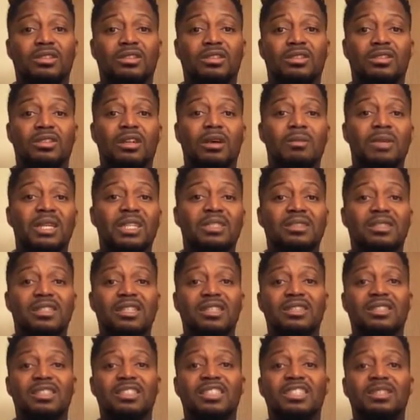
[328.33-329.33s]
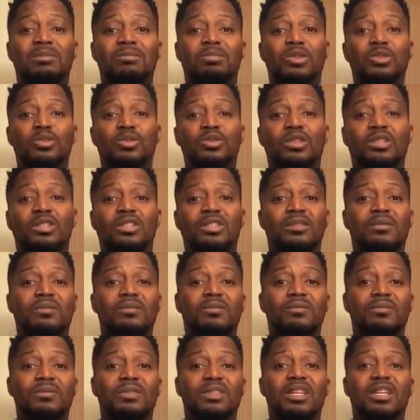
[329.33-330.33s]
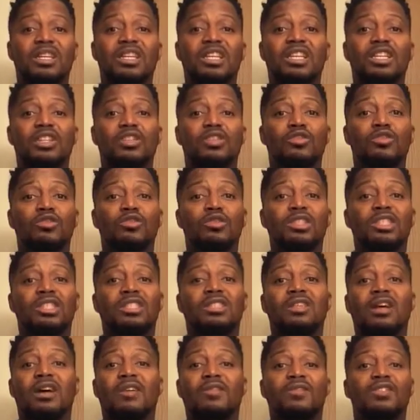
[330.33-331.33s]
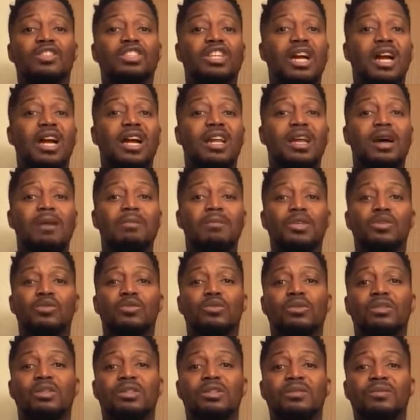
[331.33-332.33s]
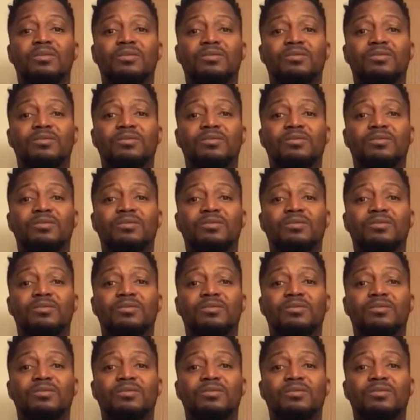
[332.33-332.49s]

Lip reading: domestic disputes, the increase of child abuse,